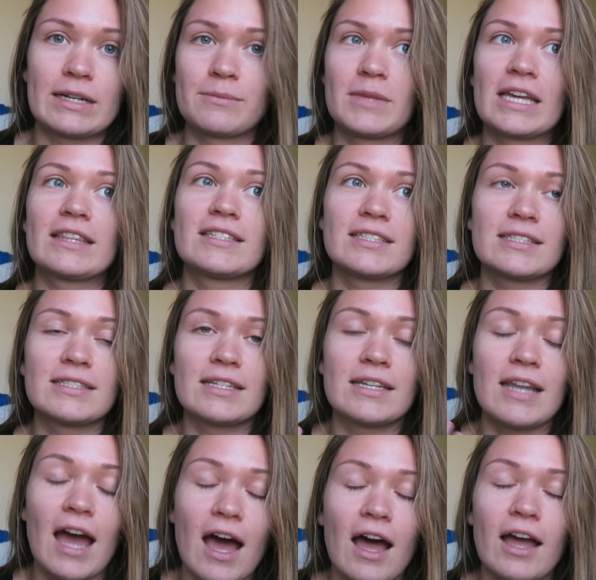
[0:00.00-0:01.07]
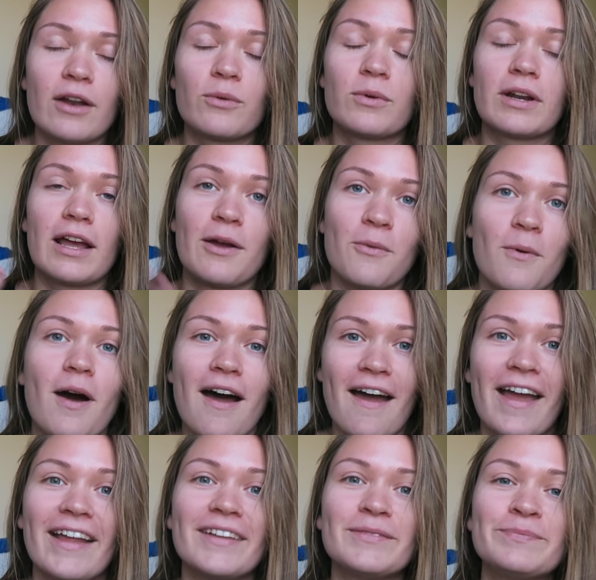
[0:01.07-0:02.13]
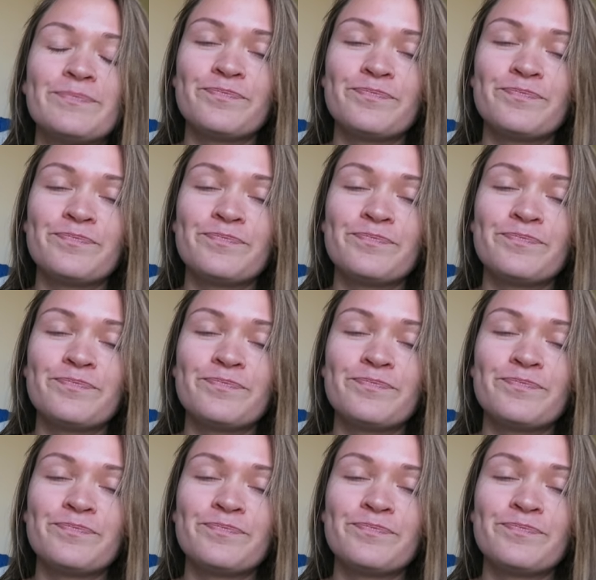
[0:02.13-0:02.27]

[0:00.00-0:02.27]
And I'm like, this is not what I want.